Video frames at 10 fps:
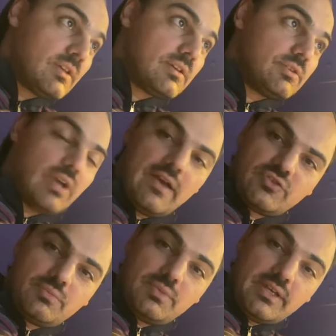You have
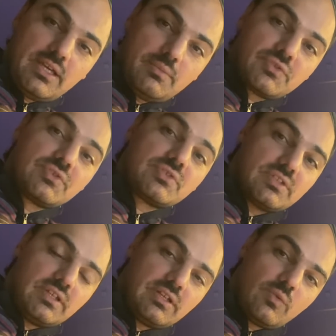to be able to
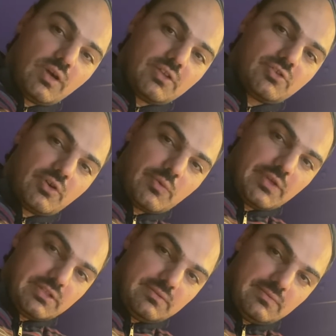sing what you are
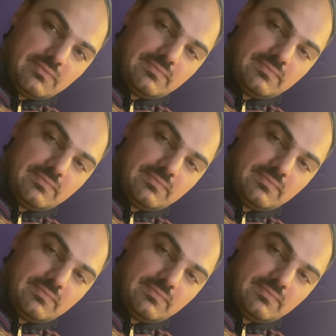reading.